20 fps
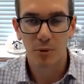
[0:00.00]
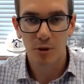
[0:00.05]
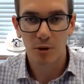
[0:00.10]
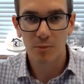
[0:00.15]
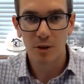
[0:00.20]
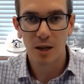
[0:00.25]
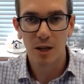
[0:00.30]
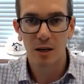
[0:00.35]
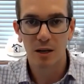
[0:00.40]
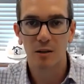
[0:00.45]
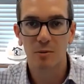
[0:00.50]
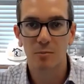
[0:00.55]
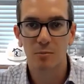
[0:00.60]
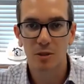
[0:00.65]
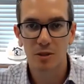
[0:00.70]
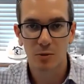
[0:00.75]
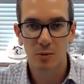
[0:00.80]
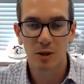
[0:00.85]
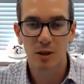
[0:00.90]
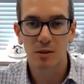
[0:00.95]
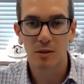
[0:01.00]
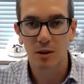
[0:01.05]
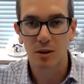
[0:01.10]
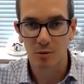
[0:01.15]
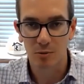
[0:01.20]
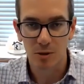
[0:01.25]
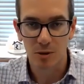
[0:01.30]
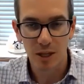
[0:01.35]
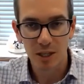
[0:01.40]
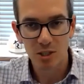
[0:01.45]
permeating between
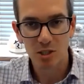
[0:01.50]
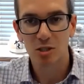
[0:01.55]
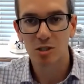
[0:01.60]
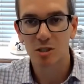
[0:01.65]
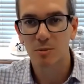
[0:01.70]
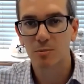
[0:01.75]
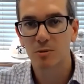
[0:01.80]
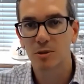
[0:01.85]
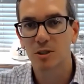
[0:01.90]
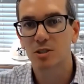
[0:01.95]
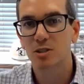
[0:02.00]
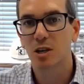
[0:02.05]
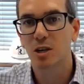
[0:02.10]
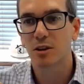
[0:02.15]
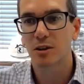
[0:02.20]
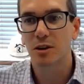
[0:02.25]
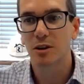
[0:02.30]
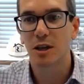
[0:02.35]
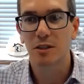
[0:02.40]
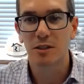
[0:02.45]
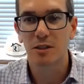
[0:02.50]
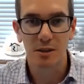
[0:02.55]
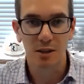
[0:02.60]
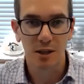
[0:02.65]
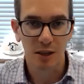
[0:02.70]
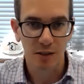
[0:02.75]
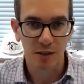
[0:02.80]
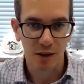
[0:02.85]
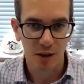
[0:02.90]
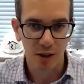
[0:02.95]
their relationship with each other
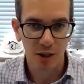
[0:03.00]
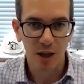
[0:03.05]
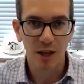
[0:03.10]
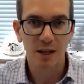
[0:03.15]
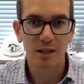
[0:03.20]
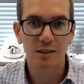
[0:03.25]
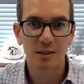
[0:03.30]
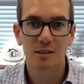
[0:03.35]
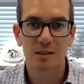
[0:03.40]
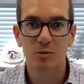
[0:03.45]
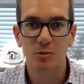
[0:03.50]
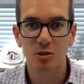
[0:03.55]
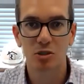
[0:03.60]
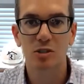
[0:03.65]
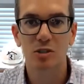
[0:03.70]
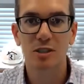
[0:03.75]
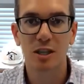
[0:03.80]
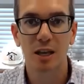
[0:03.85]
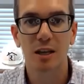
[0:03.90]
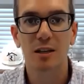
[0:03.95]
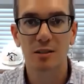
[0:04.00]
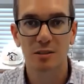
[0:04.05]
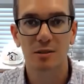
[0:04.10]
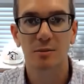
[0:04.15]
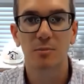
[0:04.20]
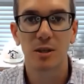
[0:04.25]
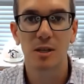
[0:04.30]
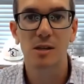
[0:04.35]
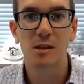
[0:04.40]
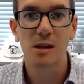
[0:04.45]
and the clients. It was just getting
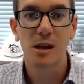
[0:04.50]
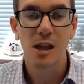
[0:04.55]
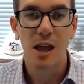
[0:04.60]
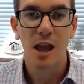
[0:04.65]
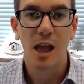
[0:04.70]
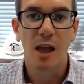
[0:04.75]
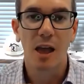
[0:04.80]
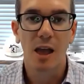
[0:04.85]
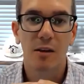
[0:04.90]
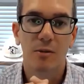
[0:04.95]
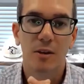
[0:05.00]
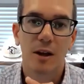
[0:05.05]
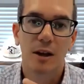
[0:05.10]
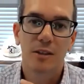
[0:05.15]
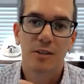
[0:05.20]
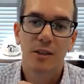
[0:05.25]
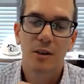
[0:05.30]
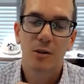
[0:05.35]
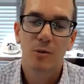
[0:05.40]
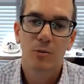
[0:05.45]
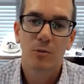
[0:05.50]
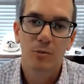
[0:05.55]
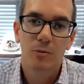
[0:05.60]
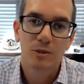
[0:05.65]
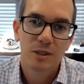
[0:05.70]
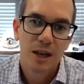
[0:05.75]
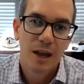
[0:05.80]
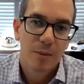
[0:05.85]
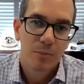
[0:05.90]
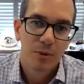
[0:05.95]
to be. I think what
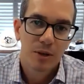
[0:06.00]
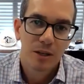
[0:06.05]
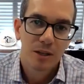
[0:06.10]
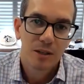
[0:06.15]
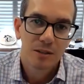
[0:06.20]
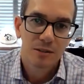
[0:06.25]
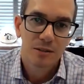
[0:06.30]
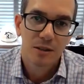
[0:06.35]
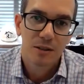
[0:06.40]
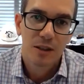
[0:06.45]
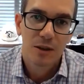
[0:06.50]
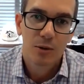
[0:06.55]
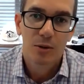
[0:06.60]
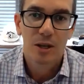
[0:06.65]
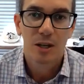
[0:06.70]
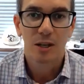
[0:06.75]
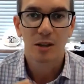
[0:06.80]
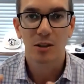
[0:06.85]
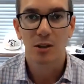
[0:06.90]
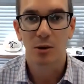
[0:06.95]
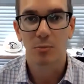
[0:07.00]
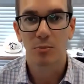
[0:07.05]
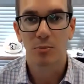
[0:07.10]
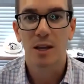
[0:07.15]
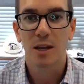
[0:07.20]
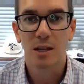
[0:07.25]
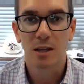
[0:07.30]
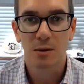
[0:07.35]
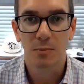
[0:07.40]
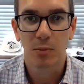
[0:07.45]
was happening is that they were hitting their
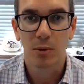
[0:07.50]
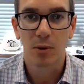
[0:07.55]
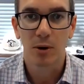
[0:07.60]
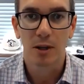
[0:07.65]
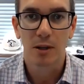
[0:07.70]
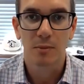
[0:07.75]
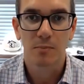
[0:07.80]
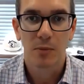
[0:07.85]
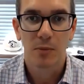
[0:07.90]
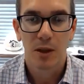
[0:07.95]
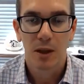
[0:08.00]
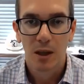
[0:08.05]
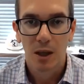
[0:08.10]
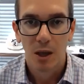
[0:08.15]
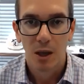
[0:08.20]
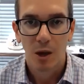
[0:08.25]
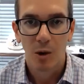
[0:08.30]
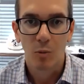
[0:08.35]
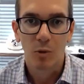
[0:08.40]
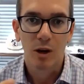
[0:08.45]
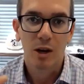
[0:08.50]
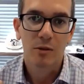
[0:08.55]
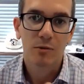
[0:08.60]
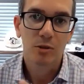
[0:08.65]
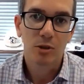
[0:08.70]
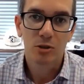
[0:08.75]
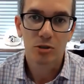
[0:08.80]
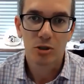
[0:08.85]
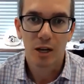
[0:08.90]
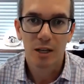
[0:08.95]
breaking point. And
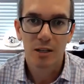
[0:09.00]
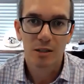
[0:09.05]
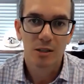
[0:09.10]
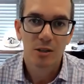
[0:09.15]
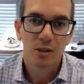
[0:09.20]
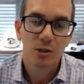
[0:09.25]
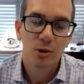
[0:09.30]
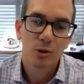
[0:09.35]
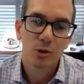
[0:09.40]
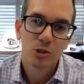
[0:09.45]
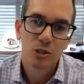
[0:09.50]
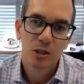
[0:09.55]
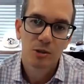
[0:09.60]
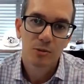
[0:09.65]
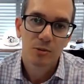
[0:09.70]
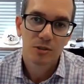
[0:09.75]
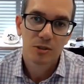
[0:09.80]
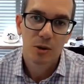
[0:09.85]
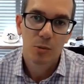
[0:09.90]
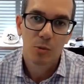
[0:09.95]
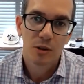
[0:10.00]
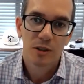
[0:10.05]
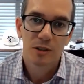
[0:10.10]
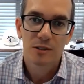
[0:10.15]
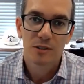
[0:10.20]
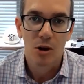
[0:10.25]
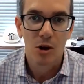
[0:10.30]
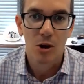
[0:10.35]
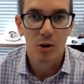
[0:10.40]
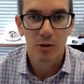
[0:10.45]
whenever you're trying to negotiate with someone
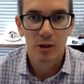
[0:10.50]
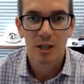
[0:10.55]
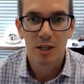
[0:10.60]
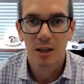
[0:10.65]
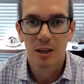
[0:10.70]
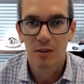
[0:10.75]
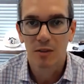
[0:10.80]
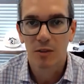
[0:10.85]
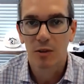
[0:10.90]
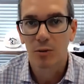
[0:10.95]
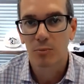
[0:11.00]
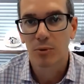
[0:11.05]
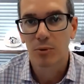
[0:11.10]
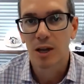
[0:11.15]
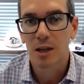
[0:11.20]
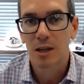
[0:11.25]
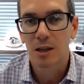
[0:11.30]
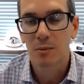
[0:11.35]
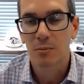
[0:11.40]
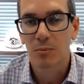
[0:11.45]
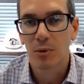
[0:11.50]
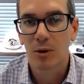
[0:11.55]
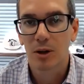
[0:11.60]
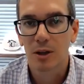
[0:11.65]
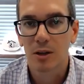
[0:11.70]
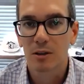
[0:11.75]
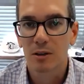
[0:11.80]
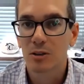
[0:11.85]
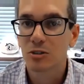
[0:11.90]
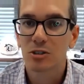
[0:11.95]
that's already hit their breaking
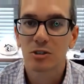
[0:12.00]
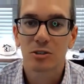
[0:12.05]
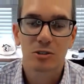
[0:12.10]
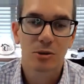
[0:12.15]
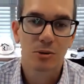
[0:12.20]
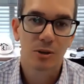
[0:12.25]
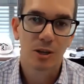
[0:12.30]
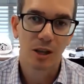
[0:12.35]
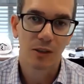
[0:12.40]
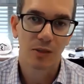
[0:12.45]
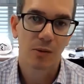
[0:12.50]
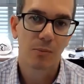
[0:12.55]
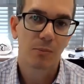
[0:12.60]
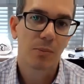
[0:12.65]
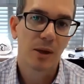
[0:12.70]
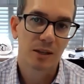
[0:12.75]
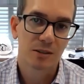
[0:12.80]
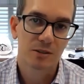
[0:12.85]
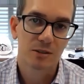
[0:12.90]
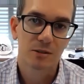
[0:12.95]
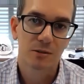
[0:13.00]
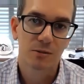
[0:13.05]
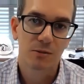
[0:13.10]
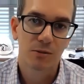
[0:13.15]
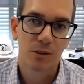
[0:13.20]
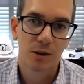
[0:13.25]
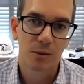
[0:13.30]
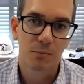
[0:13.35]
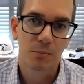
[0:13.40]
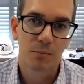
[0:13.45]
point, you just don't get the best of
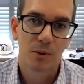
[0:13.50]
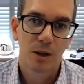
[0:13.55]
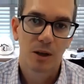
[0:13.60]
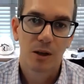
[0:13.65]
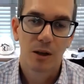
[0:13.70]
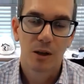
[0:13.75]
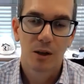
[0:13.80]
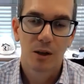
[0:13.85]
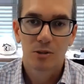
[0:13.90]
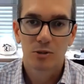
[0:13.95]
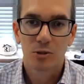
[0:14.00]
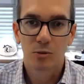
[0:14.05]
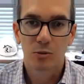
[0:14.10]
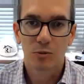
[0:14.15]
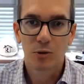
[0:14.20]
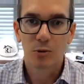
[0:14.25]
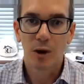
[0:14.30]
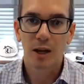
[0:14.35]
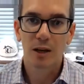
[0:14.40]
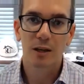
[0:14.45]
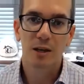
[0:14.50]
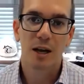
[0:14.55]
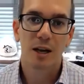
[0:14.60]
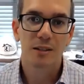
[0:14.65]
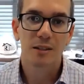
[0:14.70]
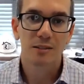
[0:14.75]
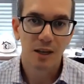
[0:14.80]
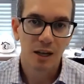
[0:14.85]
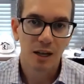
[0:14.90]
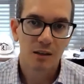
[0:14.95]
them. So if you
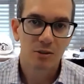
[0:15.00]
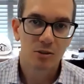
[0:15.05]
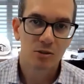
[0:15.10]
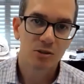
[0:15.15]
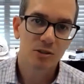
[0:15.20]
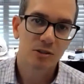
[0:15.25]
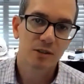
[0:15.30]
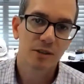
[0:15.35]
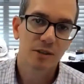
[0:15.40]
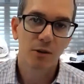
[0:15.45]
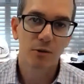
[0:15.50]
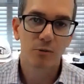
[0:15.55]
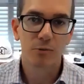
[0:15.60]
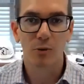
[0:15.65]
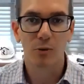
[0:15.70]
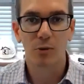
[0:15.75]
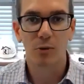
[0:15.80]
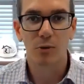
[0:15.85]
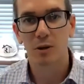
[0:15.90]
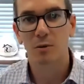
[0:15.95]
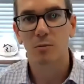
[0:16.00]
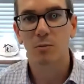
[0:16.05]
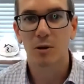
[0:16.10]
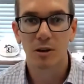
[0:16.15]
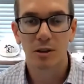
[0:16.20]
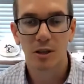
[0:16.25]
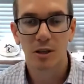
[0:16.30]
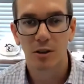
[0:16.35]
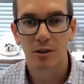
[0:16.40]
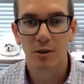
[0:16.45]
recognize that in yourself or in
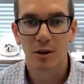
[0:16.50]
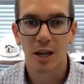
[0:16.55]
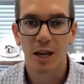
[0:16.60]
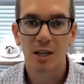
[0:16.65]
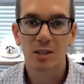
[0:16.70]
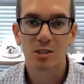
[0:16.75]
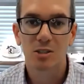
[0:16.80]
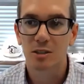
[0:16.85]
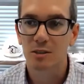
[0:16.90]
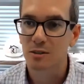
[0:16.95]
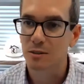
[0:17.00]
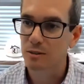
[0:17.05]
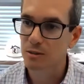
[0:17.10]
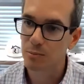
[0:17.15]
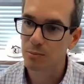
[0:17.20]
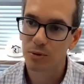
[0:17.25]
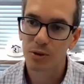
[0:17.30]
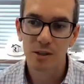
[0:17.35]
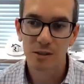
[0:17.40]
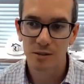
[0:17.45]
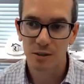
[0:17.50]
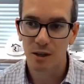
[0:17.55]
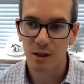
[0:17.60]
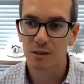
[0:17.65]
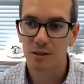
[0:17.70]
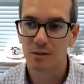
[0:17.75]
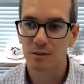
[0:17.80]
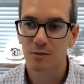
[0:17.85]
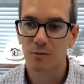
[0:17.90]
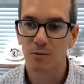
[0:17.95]
one of the other agents, please
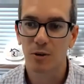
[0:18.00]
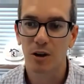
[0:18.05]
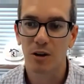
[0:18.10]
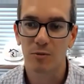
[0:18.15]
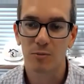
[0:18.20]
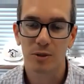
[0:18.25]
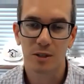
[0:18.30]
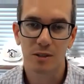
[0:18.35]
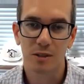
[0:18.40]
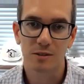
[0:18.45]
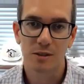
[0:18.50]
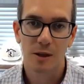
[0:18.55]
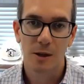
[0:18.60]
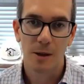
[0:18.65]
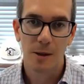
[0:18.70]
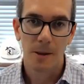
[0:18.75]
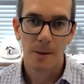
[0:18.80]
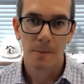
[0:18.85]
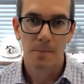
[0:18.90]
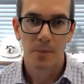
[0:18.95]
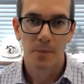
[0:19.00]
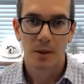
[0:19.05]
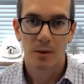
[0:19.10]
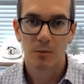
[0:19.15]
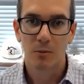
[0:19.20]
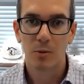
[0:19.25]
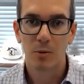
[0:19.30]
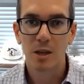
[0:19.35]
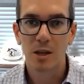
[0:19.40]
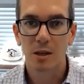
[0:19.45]
get us involved, because
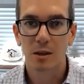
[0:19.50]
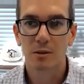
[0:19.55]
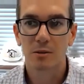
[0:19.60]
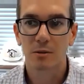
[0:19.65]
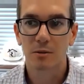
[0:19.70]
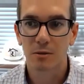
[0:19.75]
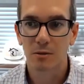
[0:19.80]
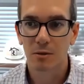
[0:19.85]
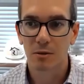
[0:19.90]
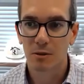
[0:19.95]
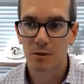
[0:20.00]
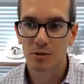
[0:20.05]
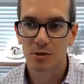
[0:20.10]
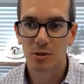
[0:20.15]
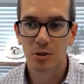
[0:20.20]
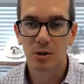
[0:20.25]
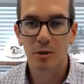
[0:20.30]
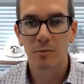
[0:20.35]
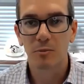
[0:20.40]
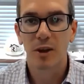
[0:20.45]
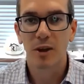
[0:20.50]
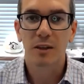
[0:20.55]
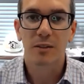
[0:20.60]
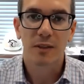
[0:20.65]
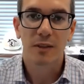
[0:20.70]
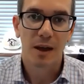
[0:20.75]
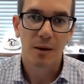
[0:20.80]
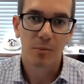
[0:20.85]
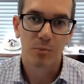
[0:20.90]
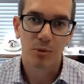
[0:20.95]
we can
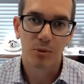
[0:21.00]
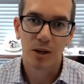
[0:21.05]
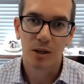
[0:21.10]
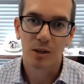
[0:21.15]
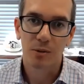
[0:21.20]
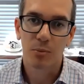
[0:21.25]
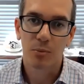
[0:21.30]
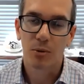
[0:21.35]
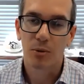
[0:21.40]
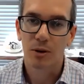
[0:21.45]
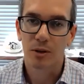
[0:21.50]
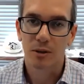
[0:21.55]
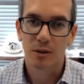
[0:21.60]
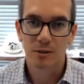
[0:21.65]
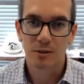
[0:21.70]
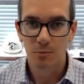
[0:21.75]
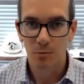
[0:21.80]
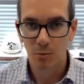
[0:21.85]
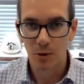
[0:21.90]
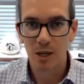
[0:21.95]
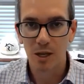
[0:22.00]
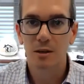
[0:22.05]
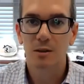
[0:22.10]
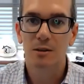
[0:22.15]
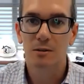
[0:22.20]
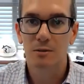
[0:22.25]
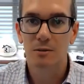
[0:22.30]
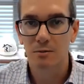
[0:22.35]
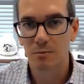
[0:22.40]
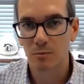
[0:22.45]
circumvent that breaking point, because we
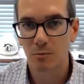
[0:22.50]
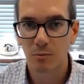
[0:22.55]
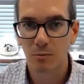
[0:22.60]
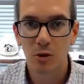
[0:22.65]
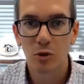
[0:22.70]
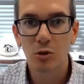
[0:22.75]
didn't